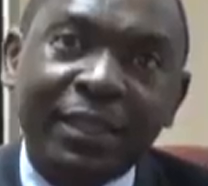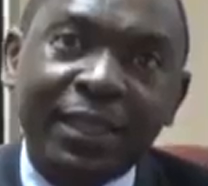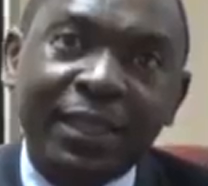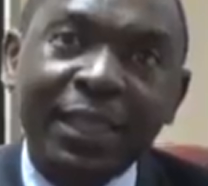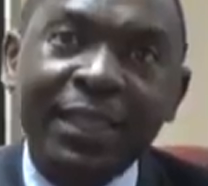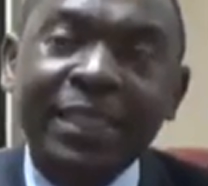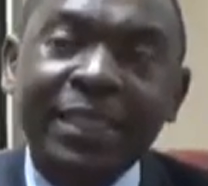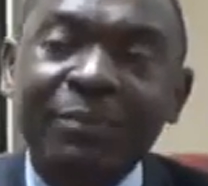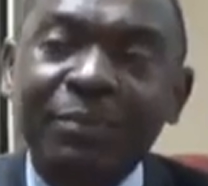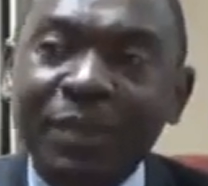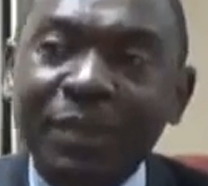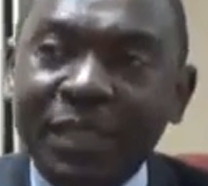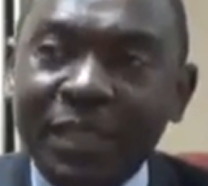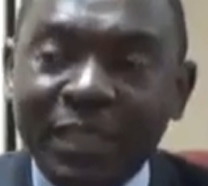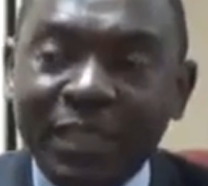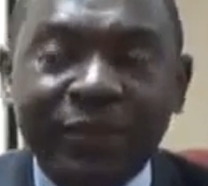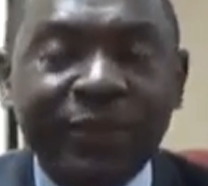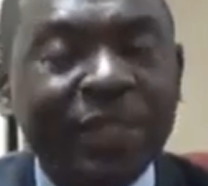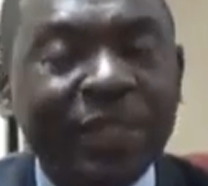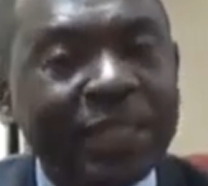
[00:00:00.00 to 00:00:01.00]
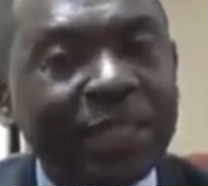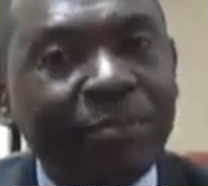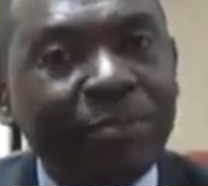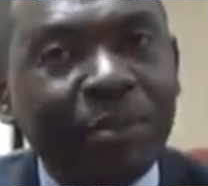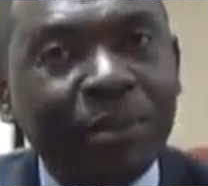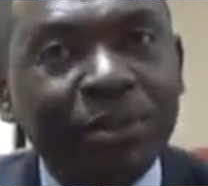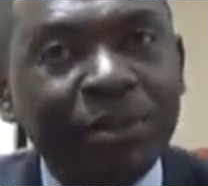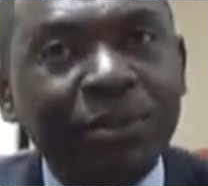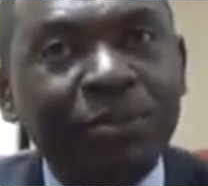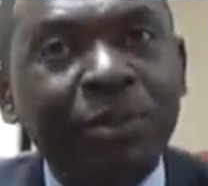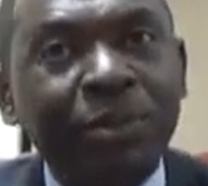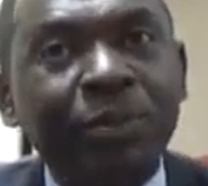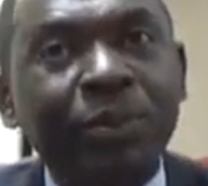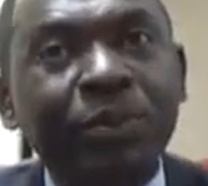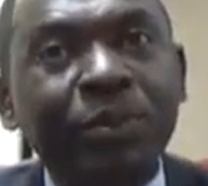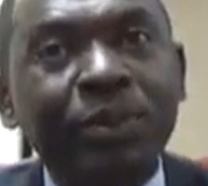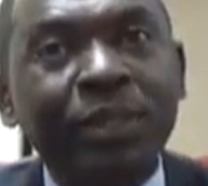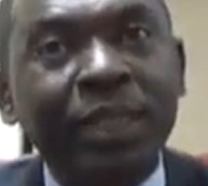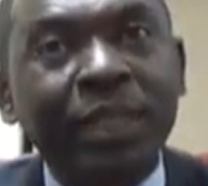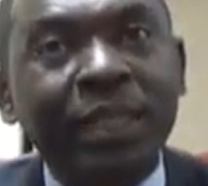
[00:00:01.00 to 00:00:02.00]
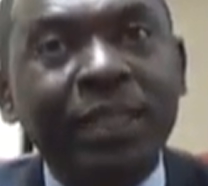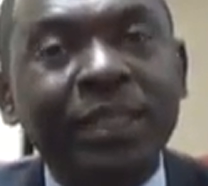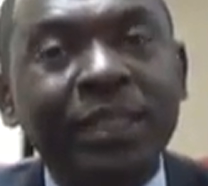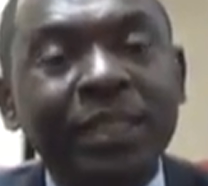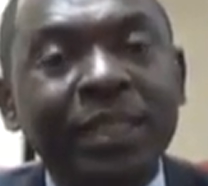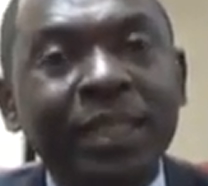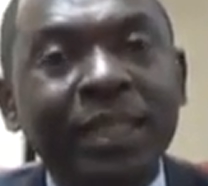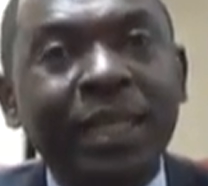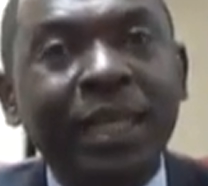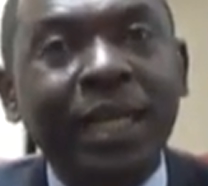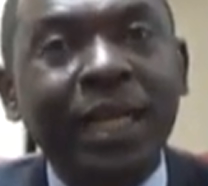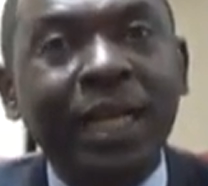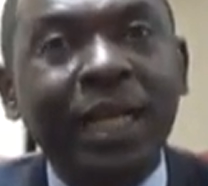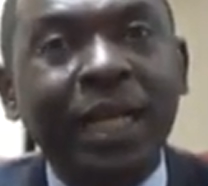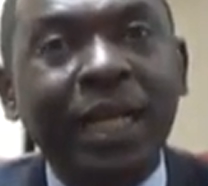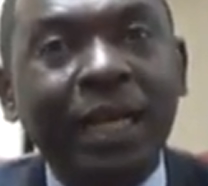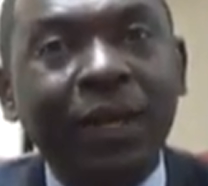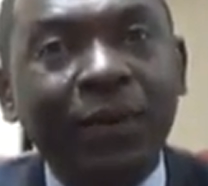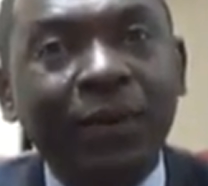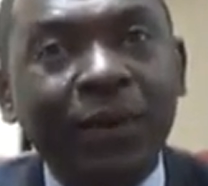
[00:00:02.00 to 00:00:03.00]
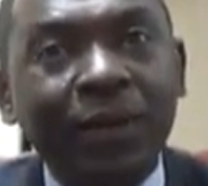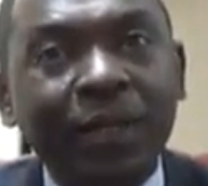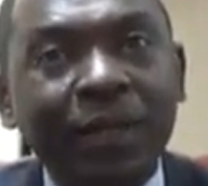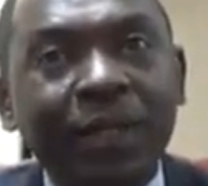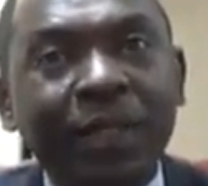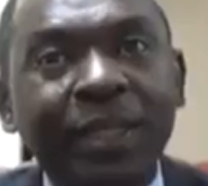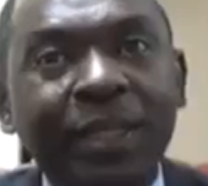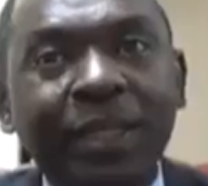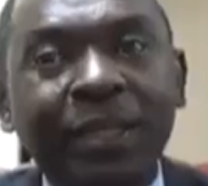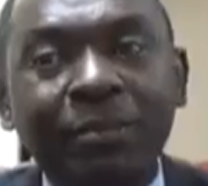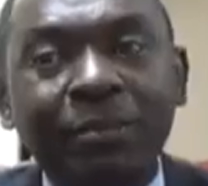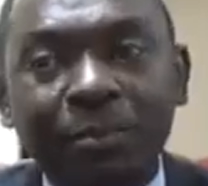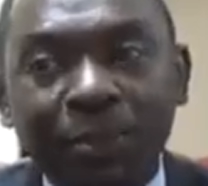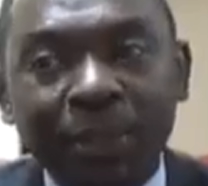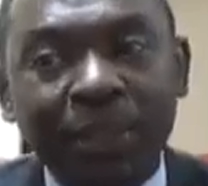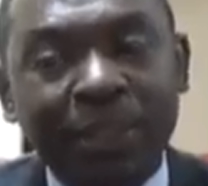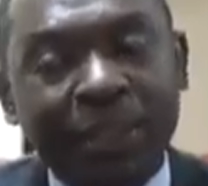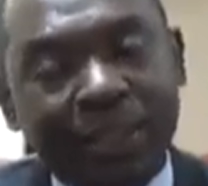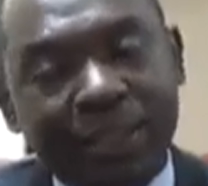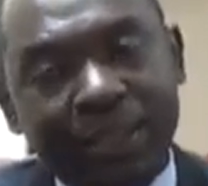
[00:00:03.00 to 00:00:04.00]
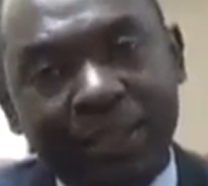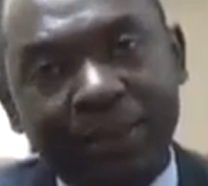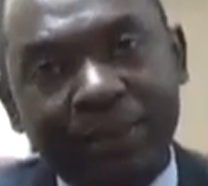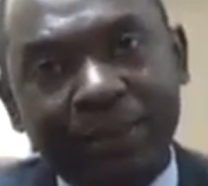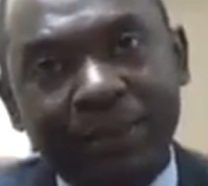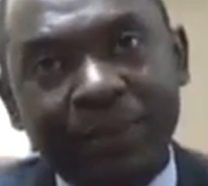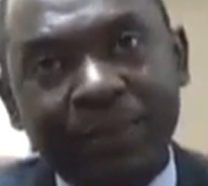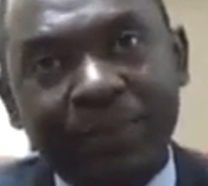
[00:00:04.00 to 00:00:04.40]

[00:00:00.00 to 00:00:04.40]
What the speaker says: Let's be serious about the way we conduct our politics.